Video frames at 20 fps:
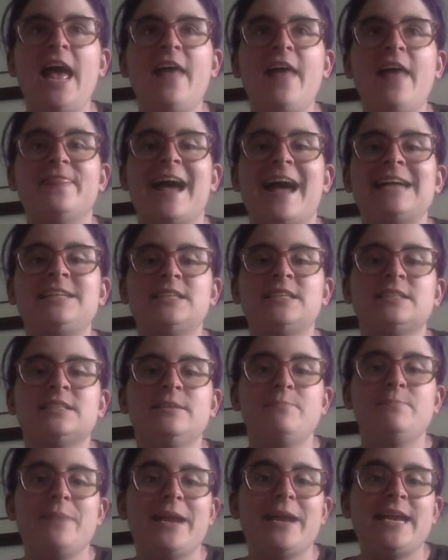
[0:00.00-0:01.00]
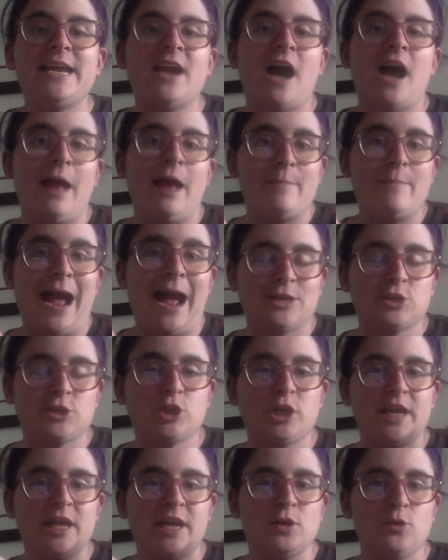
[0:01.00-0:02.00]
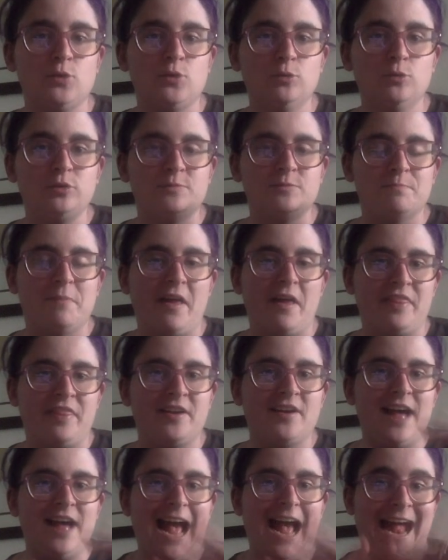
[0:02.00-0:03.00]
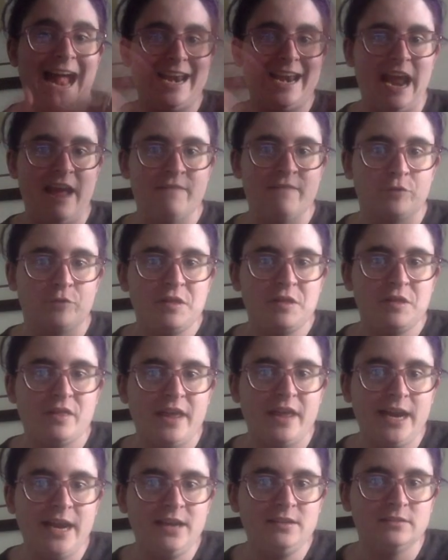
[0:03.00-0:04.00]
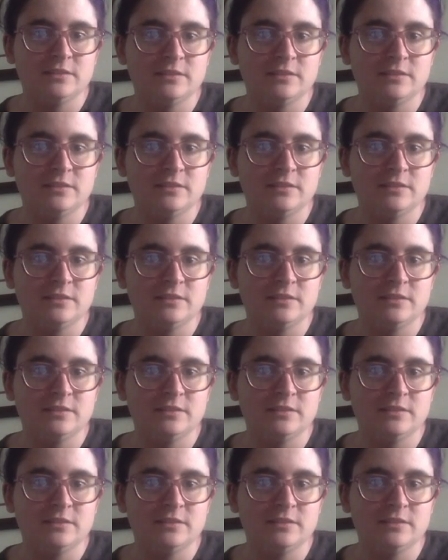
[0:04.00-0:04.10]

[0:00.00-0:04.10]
That doesn't mean I'm actually a good mother at everything.